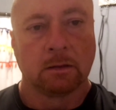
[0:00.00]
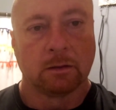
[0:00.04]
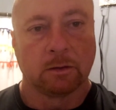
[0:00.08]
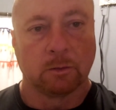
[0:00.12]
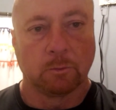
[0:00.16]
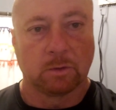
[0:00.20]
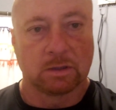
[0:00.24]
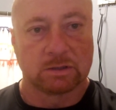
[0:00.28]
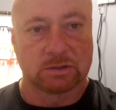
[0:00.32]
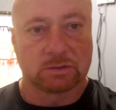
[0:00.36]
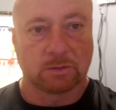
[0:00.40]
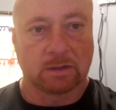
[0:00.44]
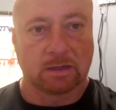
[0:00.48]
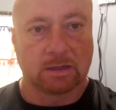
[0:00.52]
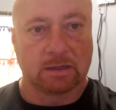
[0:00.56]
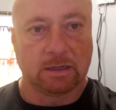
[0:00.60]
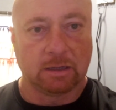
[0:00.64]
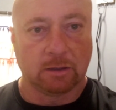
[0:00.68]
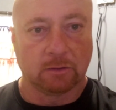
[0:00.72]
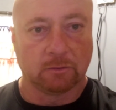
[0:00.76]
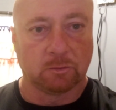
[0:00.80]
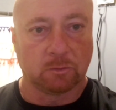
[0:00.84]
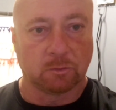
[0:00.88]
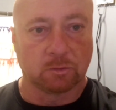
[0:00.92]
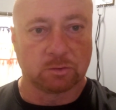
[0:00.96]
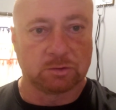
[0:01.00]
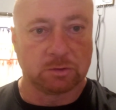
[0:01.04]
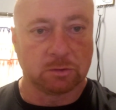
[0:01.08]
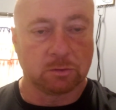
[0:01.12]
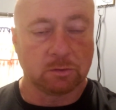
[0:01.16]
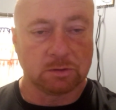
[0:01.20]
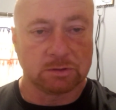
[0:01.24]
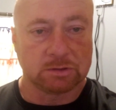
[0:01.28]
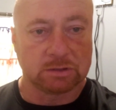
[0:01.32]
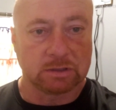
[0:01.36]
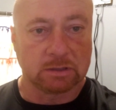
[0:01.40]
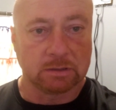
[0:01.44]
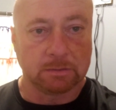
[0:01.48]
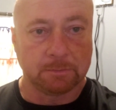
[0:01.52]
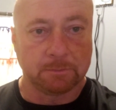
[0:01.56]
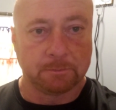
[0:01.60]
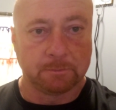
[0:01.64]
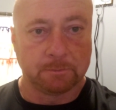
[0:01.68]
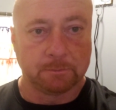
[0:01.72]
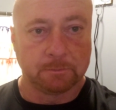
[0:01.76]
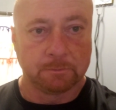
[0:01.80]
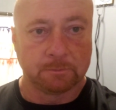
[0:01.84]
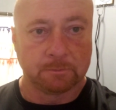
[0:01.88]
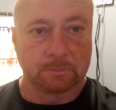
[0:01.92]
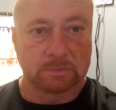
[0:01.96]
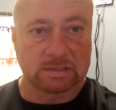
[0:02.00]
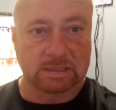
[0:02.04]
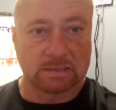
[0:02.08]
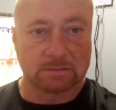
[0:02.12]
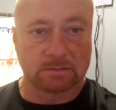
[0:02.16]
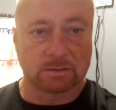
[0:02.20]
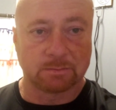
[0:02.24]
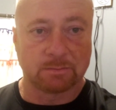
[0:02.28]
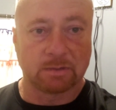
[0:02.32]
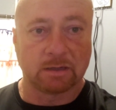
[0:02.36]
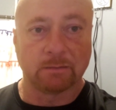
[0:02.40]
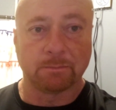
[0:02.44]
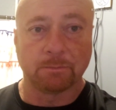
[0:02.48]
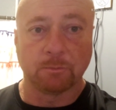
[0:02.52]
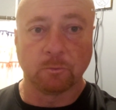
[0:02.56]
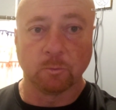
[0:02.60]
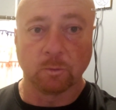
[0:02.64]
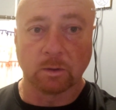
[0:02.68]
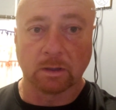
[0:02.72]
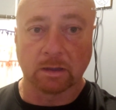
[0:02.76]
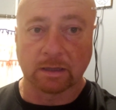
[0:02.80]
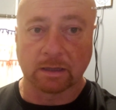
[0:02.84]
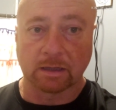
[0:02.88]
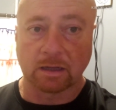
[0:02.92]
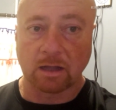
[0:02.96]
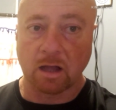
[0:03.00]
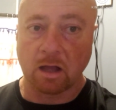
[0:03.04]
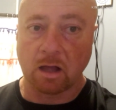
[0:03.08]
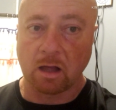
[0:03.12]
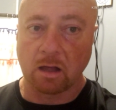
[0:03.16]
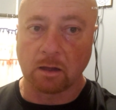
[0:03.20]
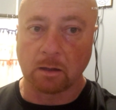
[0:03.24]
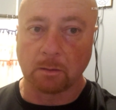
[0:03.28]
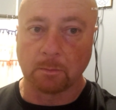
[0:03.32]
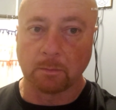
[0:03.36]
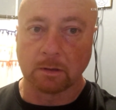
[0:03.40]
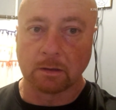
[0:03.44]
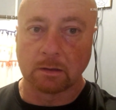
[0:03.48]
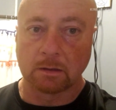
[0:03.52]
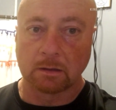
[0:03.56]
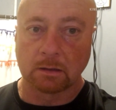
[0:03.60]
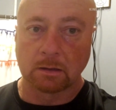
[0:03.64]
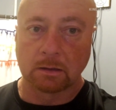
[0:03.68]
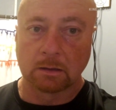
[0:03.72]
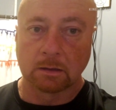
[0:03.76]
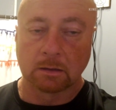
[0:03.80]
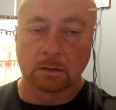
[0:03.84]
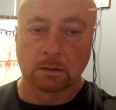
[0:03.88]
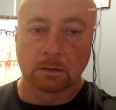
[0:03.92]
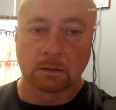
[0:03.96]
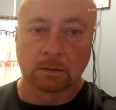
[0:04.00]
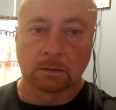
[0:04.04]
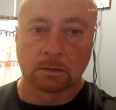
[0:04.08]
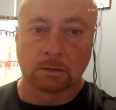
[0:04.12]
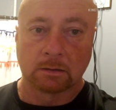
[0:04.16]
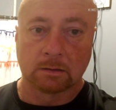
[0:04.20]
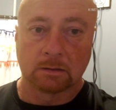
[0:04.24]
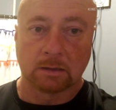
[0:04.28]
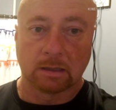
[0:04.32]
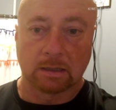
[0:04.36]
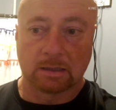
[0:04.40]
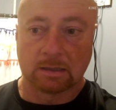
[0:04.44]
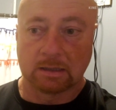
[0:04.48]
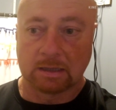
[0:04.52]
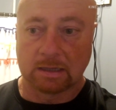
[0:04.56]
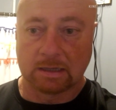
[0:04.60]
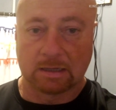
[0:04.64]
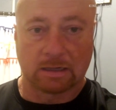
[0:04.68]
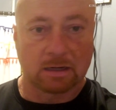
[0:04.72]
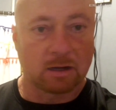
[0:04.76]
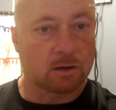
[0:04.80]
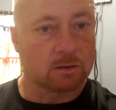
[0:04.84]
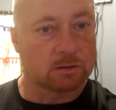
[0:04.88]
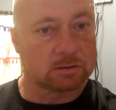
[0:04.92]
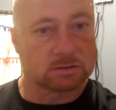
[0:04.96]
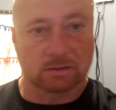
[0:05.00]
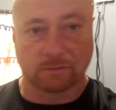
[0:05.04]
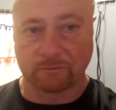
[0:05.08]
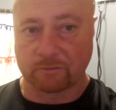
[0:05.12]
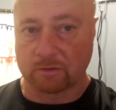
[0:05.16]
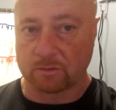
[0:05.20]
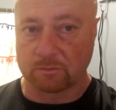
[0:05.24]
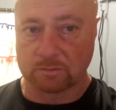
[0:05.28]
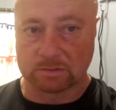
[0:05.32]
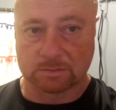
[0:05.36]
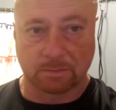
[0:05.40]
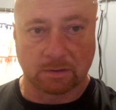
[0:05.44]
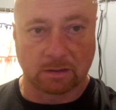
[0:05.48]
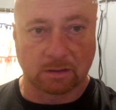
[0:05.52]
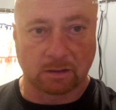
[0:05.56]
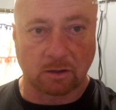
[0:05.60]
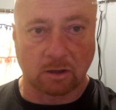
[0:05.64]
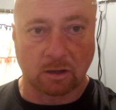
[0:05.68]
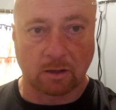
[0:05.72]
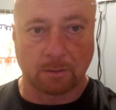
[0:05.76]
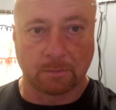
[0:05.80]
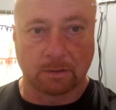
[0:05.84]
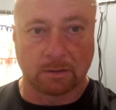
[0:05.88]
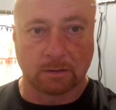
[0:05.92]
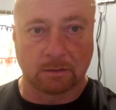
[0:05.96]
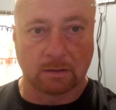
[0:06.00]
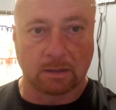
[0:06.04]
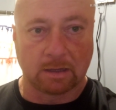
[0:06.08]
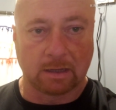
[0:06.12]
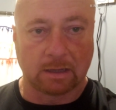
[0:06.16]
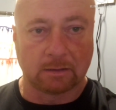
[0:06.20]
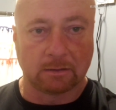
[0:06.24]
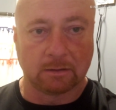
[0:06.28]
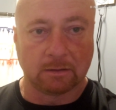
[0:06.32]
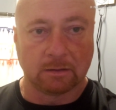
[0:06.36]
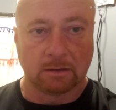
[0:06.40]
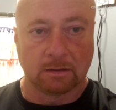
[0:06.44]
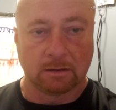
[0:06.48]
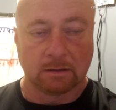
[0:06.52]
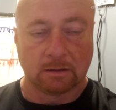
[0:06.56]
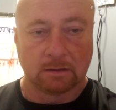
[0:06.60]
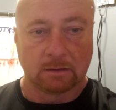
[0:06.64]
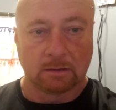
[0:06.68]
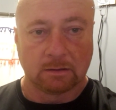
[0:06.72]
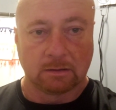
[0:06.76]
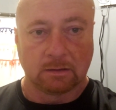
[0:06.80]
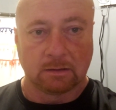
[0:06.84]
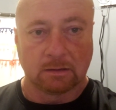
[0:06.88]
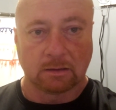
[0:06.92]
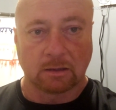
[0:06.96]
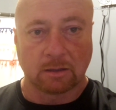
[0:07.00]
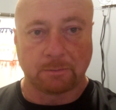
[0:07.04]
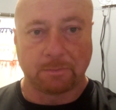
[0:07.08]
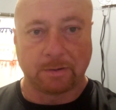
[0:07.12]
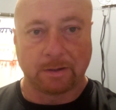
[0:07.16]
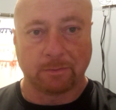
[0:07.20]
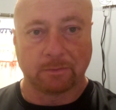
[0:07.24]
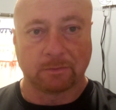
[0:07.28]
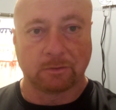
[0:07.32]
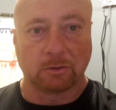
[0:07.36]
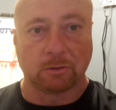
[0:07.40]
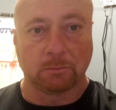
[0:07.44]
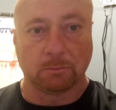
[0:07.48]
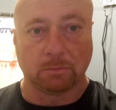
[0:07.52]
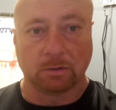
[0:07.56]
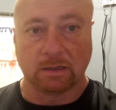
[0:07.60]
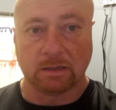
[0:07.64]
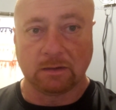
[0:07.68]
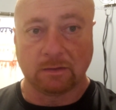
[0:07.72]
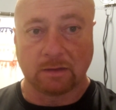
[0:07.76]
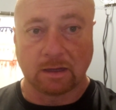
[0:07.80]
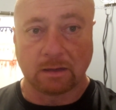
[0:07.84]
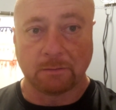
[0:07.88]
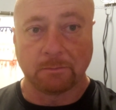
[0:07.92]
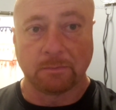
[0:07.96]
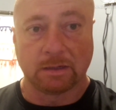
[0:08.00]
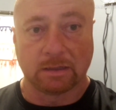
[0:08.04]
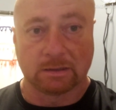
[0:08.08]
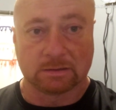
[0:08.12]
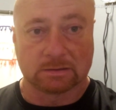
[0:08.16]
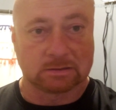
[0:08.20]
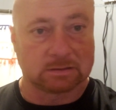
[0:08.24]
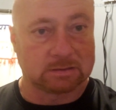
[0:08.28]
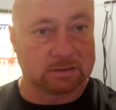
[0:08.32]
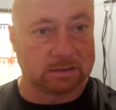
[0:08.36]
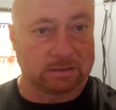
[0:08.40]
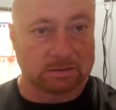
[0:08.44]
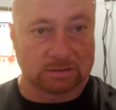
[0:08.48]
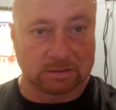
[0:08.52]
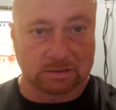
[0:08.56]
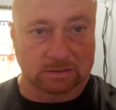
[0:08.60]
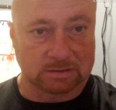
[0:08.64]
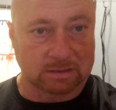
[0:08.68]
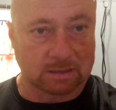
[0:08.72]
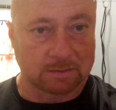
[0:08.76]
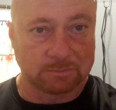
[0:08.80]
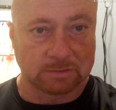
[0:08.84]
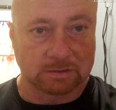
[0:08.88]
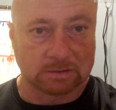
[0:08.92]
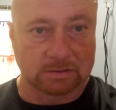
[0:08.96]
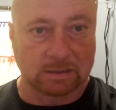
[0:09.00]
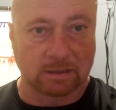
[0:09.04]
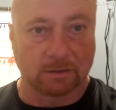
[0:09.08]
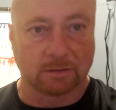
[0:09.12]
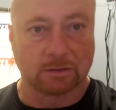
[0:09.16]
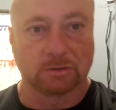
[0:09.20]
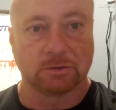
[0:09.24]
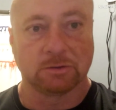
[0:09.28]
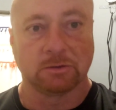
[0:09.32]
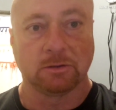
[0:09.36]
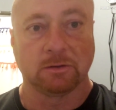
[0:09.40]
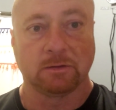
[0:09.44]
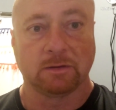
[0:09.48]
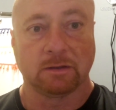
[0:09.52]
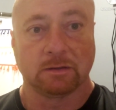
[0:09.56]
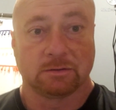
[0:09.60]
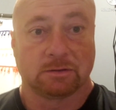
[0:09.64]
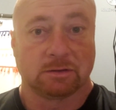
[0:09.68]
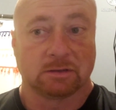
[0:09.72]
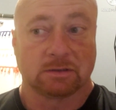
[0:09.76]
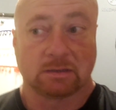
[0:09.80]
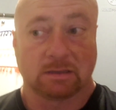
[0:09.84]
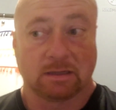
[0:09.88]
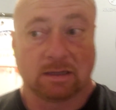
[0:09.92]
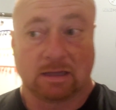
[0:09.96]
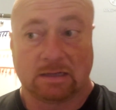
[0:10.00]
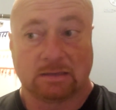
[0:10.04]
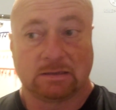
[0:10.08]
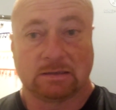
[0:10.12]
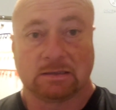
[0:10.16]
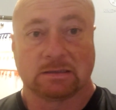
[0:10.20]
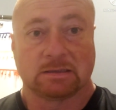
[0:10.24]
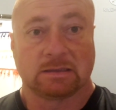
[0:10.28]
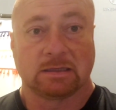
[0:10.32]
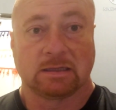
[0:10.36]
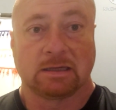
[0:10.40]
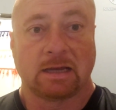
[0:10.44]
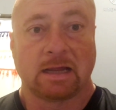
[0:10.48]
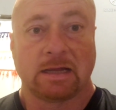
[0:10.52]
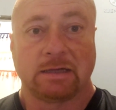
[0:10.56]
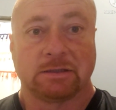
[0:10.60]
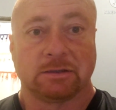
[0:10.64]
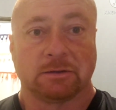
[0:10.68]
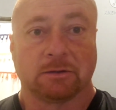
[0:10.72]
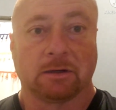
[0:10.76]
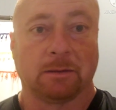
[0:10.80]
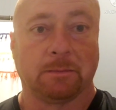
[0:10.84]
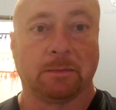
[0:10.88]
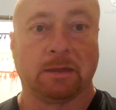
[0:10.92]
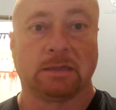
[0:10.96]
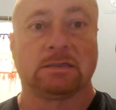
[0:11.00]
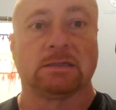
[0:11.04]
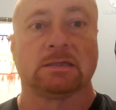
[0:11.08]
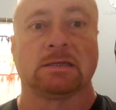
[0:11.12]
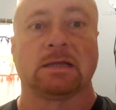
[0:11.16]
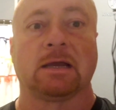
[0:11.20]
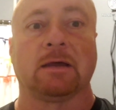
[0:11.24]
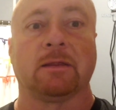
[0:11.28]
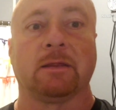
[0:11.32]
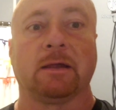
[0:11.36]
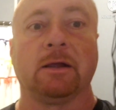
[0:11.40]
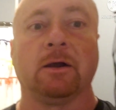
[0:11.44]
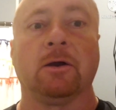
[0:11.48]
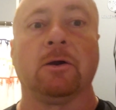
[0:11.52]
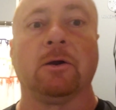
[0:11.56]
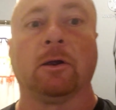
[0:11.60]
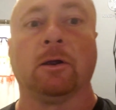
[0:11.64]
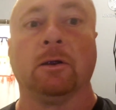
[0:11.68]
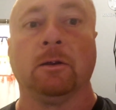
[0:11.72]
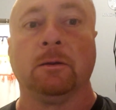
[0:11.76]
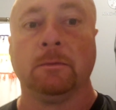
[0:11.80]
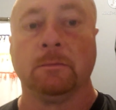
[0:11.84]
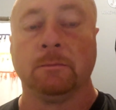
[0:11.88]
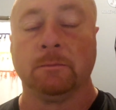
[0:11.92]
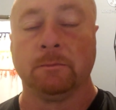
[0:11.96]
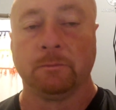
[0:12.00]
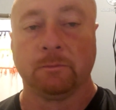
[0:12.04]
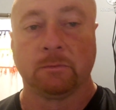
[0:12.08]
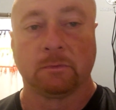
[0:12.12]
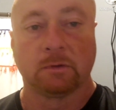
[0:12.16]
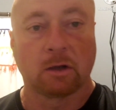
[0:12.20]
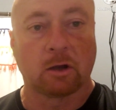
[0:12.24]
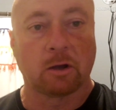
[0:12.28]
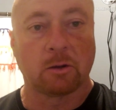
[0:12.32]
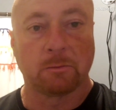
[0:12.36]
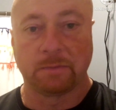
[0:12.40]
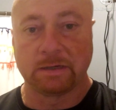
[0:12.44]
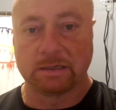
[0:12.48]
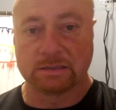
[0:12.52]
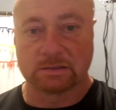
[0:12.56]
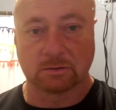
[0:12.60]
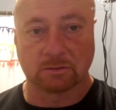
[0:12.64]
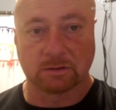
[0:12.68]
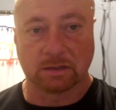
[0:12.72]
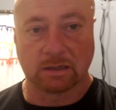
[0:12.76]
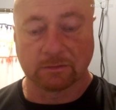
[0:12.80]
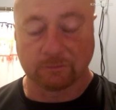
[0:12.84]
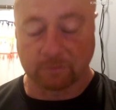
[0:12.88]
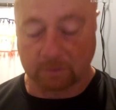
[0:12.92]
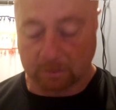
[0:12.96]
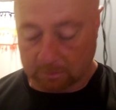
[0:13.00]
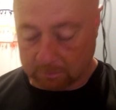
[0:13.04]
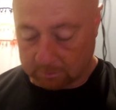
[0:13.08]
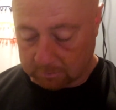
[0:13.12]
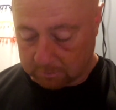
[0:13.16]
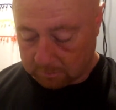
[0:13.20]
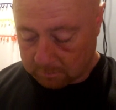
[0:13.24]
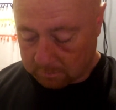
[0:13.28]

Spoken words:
The ones around here in North Georgia seems to be really calm, and ours have always been calm. And a lot of people don't believe that, but it's just, I'm just telling the truth. That's just the nature of them. That's just how they are. All bees are different.